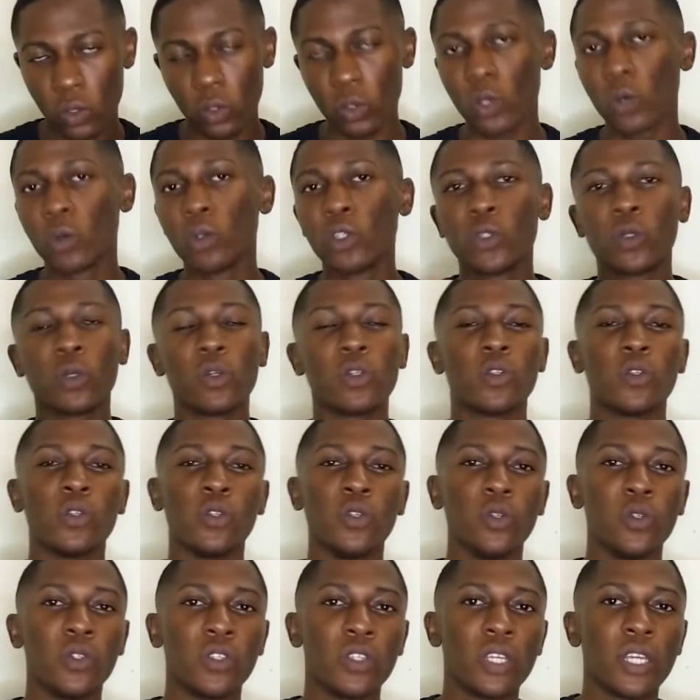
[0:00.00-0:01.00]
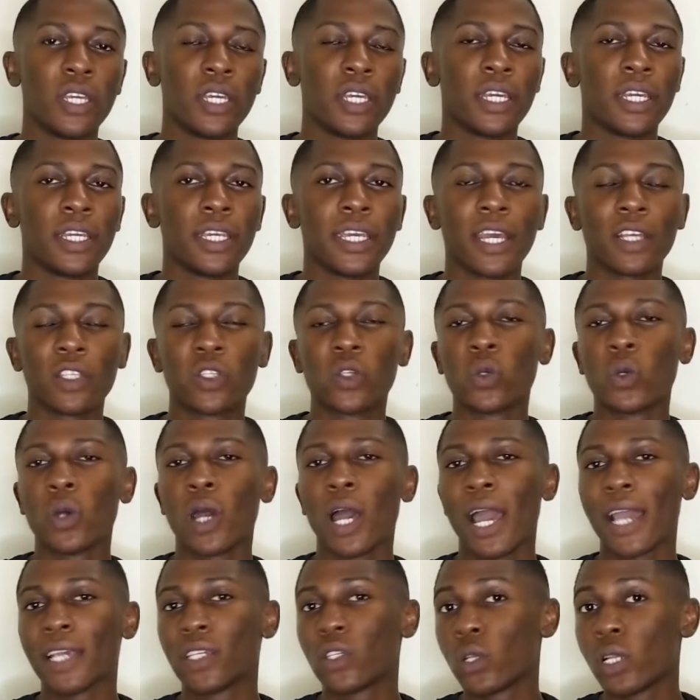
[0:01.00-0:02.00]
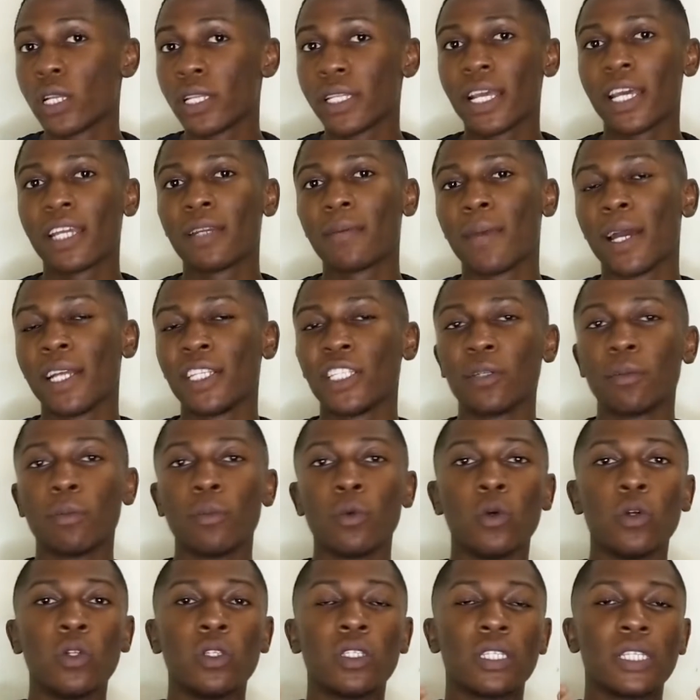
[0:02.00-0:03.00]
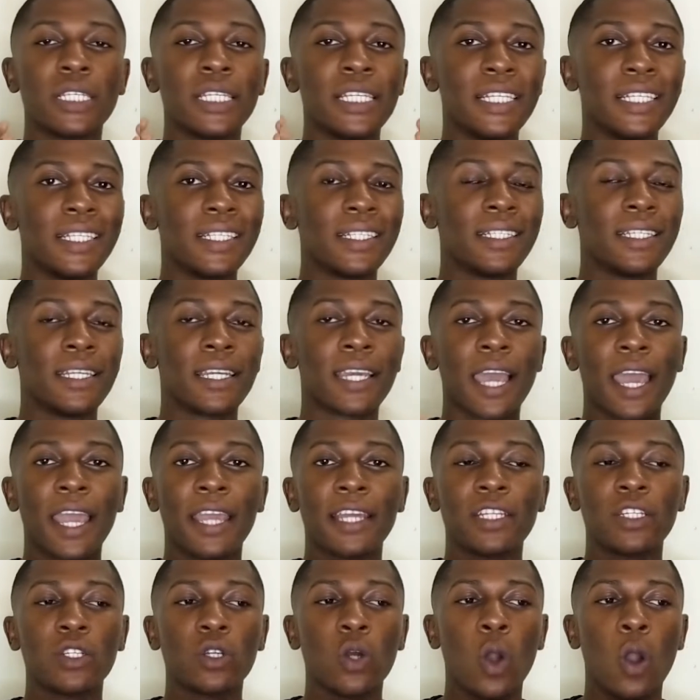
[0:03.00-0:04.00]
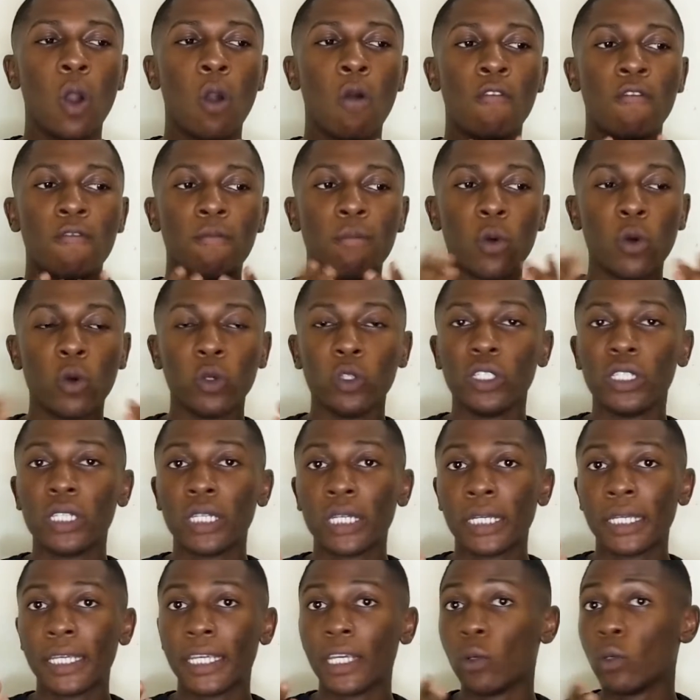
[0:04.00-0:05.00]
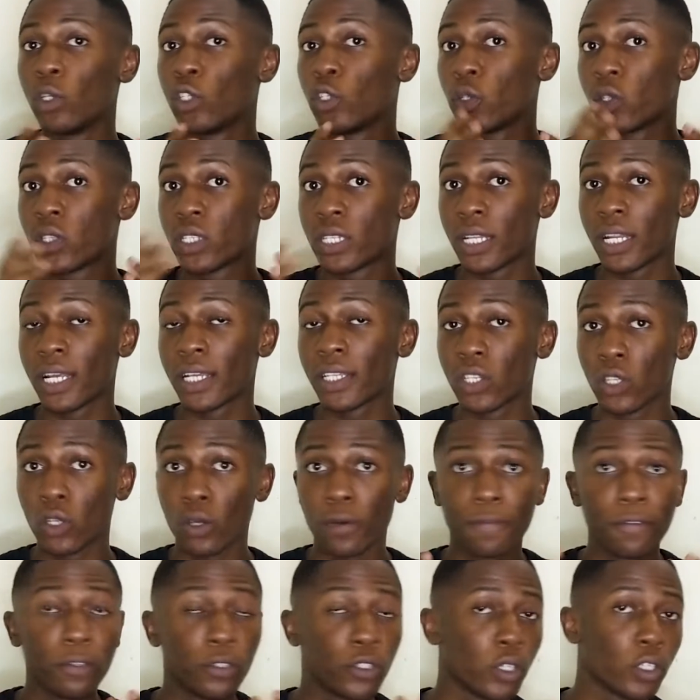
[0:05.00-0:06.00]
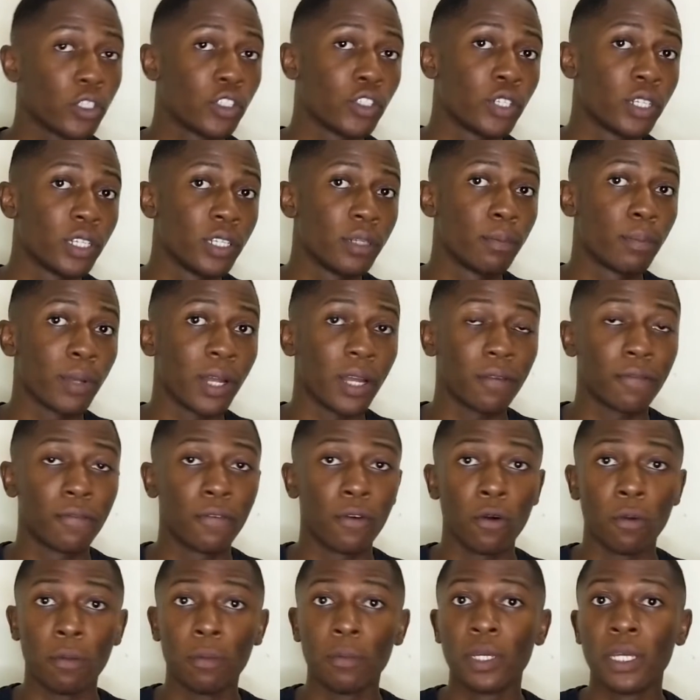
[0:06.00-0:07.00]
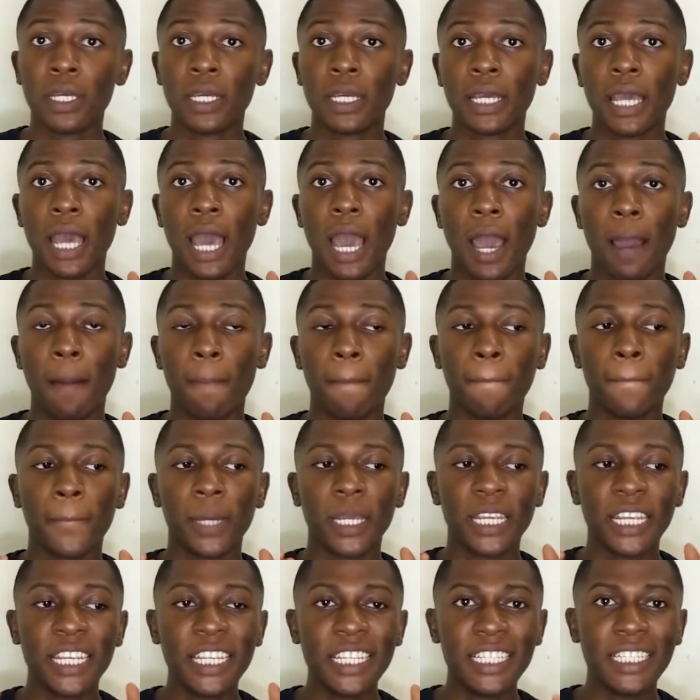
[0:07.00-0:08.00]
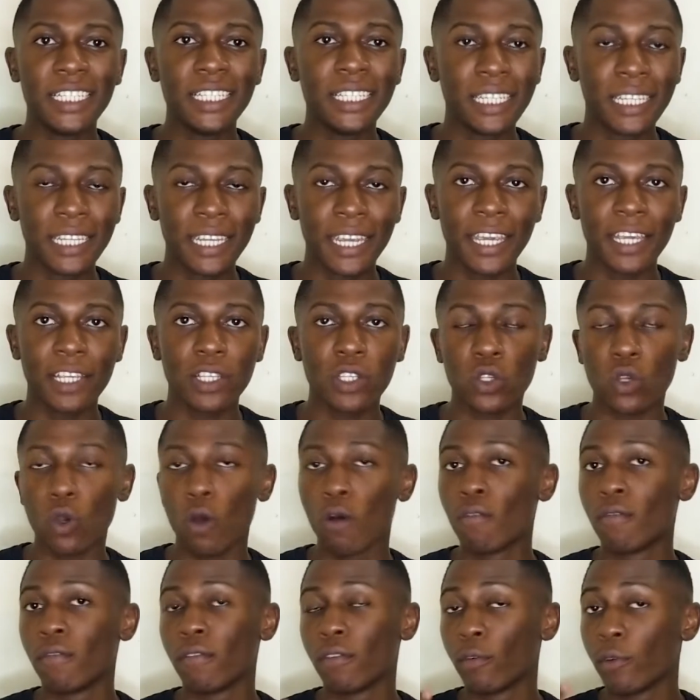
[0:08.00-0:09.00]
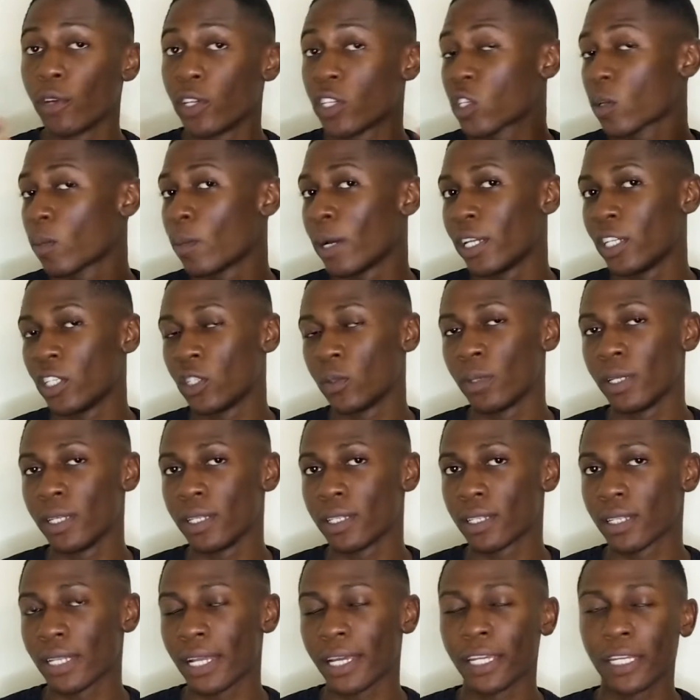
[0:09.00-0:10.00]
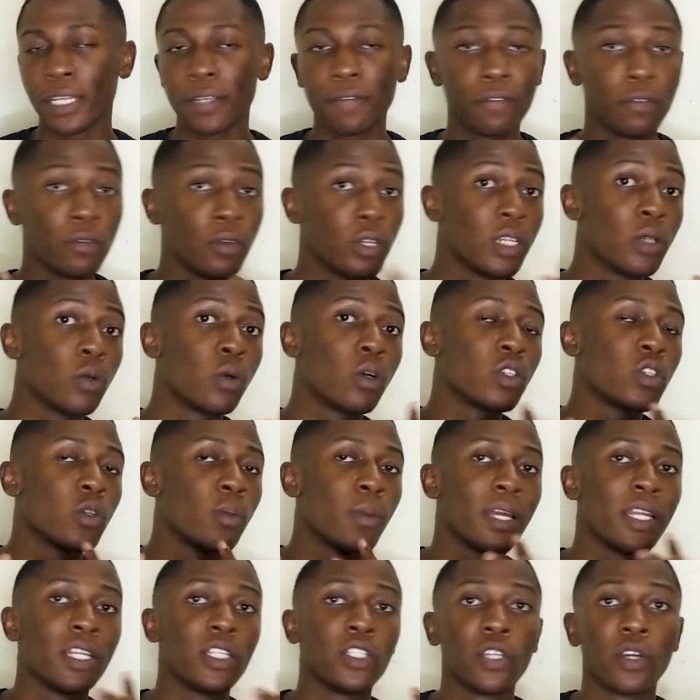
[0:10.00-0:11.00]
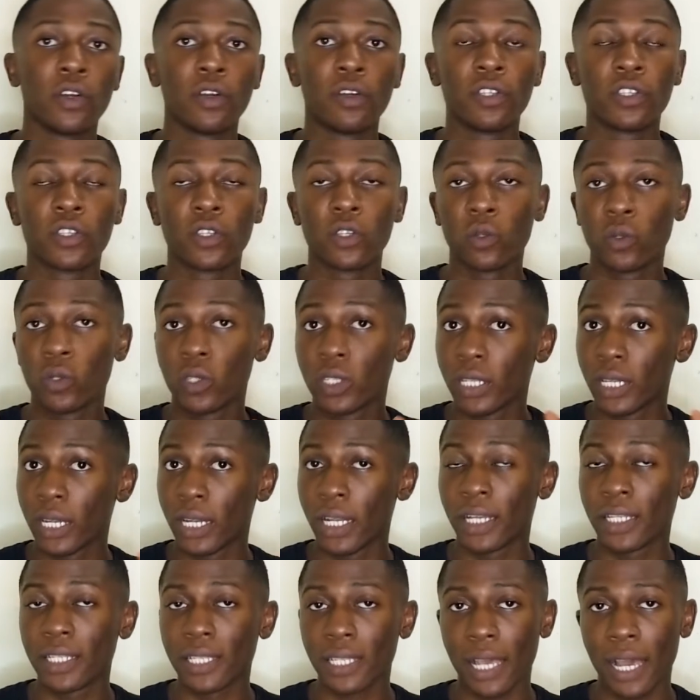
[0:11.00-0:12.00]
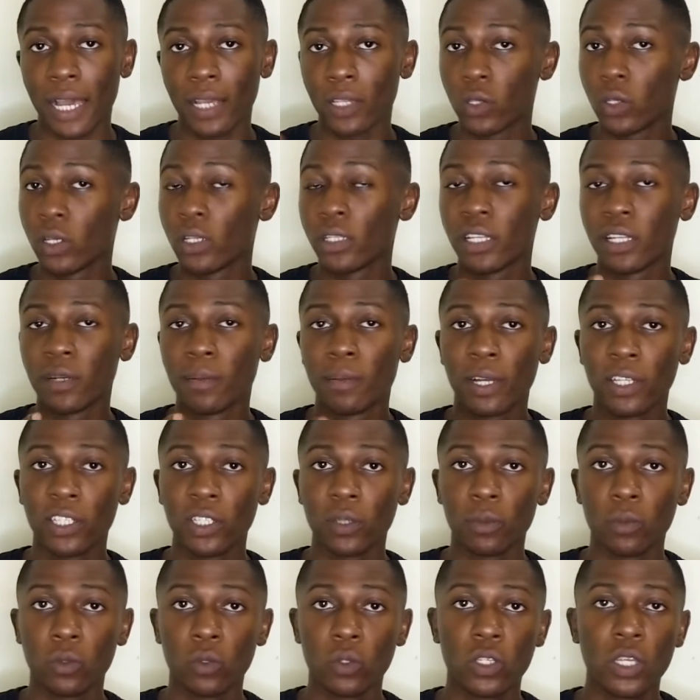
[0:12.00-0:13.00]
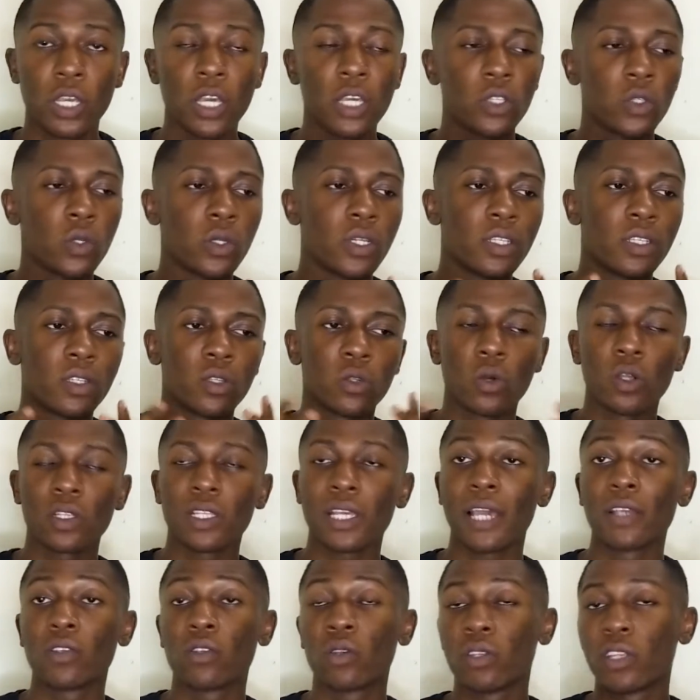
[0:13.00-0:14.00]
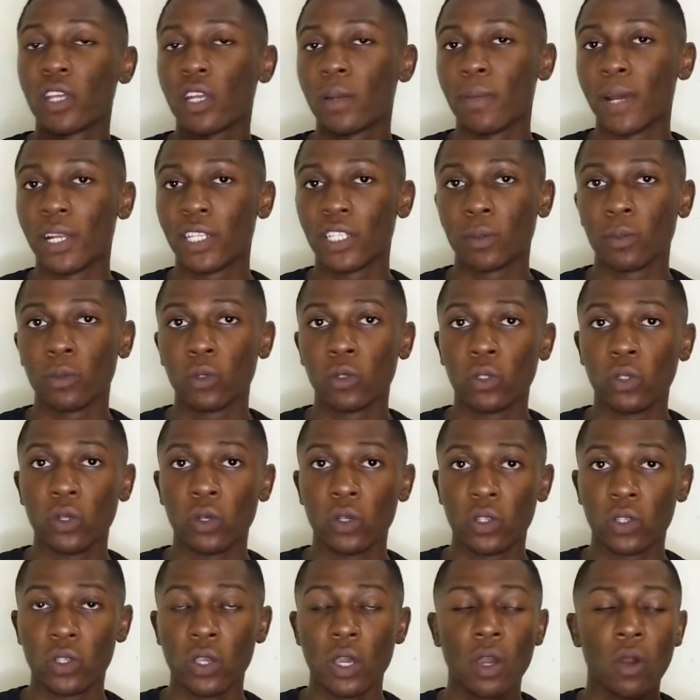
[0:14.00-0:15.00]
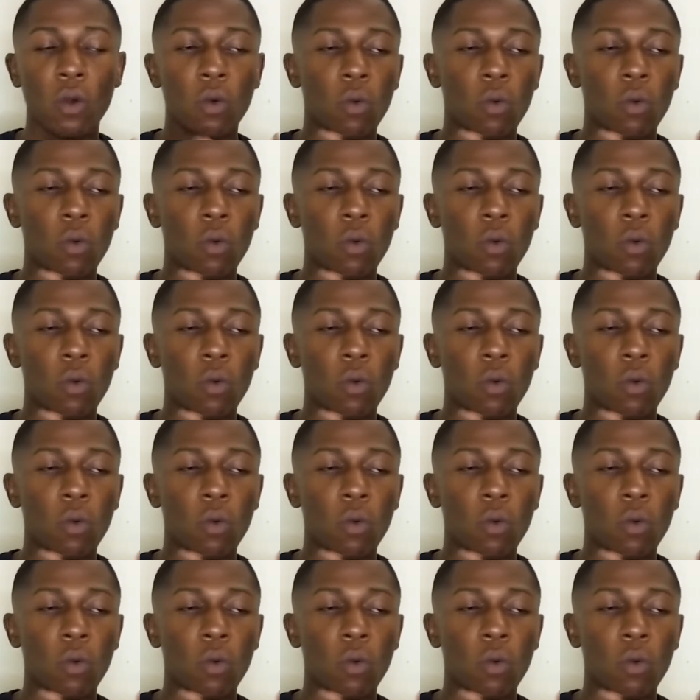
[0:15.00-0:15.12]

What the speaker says: to know which one to use. Yeah, so isolated margin modes is the kind of mode in which you select in your futures trading platform in the case of risk management. Like if you really want to manage your risk, you select isolated margin mode. So this is what isolated margin mode does.